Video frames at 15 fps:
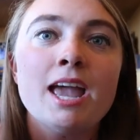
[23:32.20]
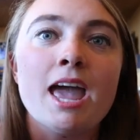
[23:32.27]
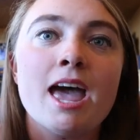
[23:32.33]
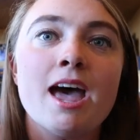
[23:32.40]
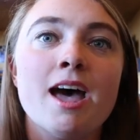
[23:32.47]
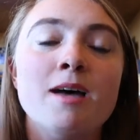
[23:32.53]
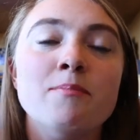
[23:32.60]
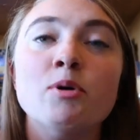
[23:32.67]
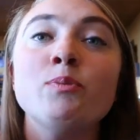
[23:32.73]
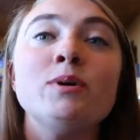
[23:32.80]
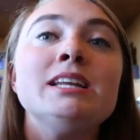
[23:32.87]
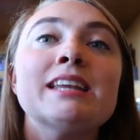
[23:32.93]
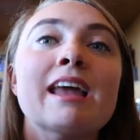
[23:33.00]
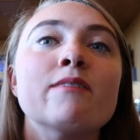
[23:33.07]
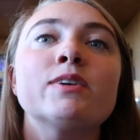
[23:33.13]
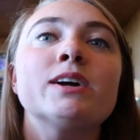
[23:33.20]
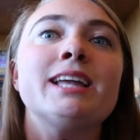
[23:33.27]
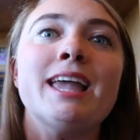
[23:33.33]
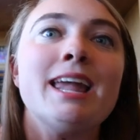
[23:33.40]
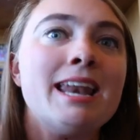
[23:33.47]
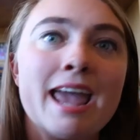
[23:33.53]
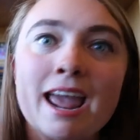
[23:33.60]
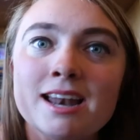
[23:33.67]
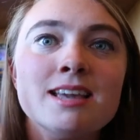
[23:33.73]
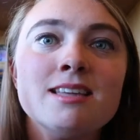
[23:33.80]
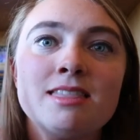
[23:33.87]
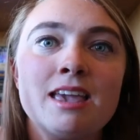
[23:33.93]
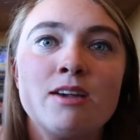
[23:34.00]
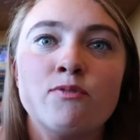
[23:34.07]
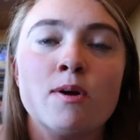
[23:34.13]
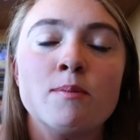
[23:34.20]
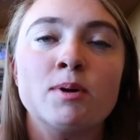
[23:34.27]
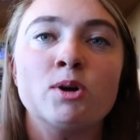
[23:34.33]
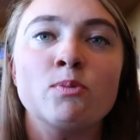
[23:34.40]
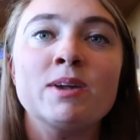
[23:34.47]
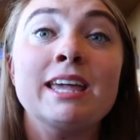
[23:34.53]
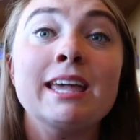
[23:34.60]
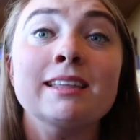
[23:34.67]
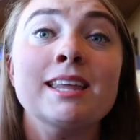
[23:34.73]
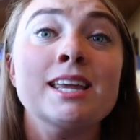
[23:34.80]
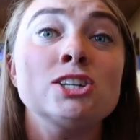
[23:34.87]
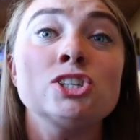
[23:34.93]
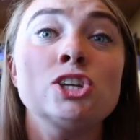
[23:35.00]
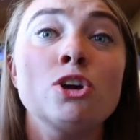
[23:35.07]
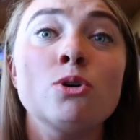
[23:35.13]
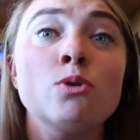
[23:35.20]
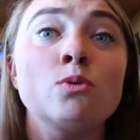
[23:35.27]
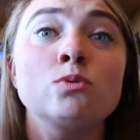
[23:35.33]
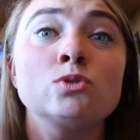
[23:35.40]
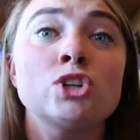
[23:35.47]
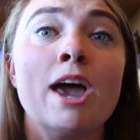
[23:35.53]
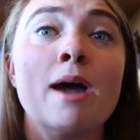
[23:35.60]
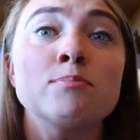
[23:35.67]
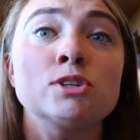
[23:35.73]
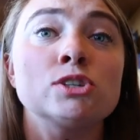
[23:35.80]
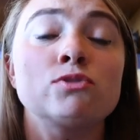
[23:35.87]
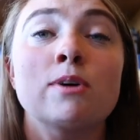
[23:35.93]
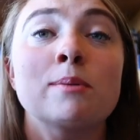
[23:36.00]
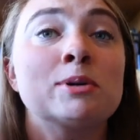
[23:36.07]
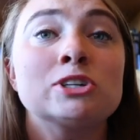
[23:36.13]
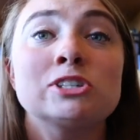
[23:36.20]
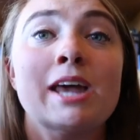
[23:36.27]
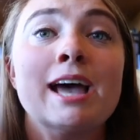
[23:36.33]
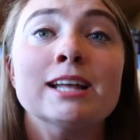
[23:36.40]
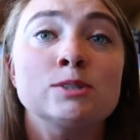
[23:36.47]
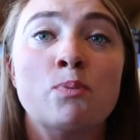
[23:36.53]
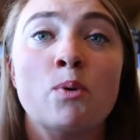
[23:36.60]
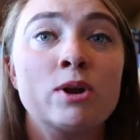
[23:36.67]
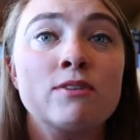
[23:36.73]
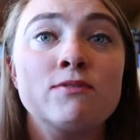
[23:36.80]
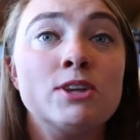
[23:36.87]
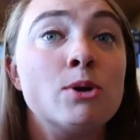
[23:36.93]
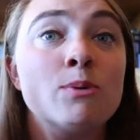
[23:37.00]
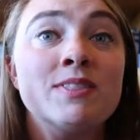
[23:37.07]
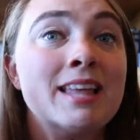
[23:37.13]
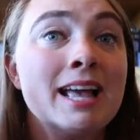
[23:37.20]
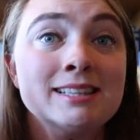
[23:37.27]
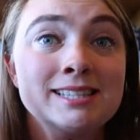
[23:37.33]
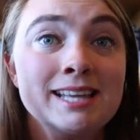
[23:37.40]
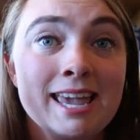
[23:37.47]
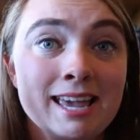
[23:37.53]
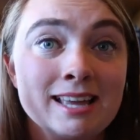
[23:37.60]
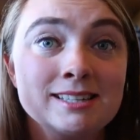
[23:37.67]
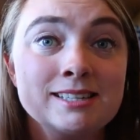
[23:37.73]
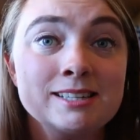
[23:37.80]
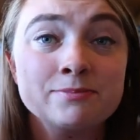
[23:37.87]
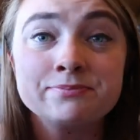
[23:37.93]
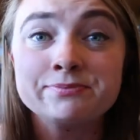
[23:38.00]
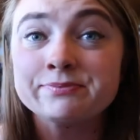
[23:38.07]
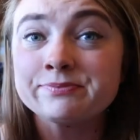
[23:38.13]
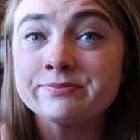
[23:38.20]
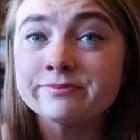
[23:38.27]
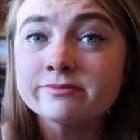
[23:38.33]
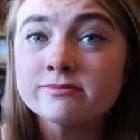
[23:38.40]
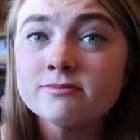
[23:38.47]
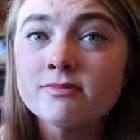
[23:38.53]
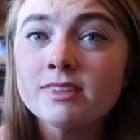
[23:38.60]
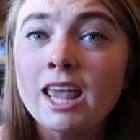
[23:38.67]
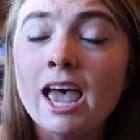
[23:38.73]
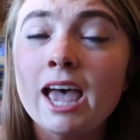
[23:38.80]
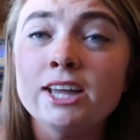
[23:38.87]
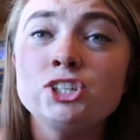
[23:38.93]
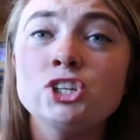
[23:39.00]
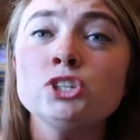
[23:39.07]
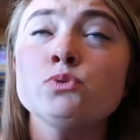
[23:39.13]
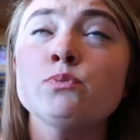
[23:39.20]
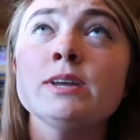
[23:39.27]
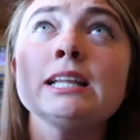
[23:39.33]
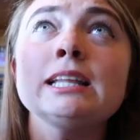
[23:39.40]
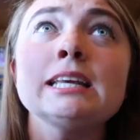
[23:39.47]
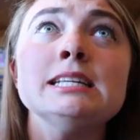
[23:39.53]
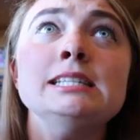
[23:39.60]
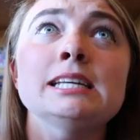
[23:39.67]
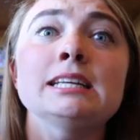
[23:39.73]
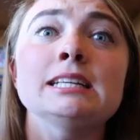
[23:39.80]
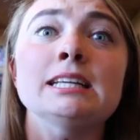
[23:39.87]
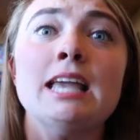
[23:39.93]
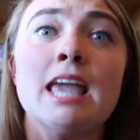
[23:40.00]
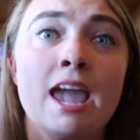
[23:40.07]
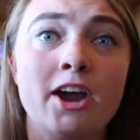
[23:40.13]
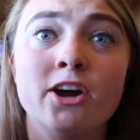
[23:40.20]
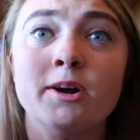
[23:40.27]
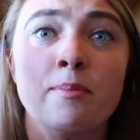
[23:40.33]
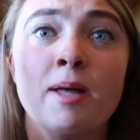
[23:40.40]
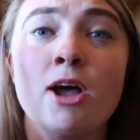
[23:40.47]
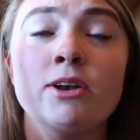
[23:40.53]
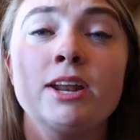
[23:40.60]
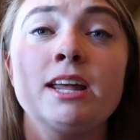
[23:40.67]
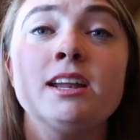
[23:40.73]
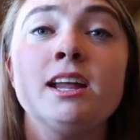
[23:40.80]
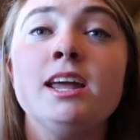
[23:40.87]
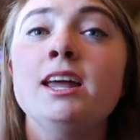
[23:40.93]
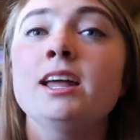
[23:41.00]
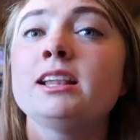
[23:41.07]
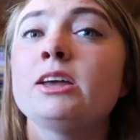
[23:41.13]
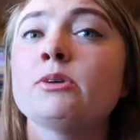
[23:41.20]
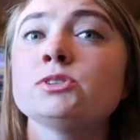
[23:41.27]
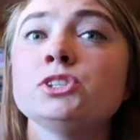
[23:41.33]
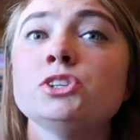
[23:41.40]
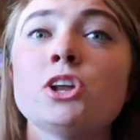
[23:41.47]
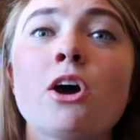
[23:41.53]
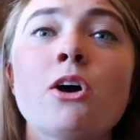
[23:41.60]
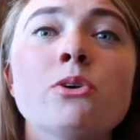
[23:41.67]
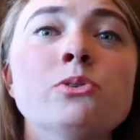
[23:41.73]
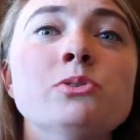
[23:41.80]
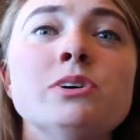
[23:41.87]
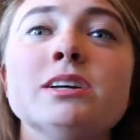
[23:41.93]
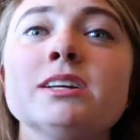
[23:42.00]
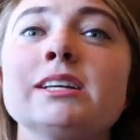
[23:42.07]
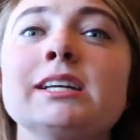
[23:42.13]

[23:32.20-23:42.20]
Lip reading: But we never get anything from her. We get like 2 chapters from her dad's point of view, and that's it. I just really didn't care about it. There was no...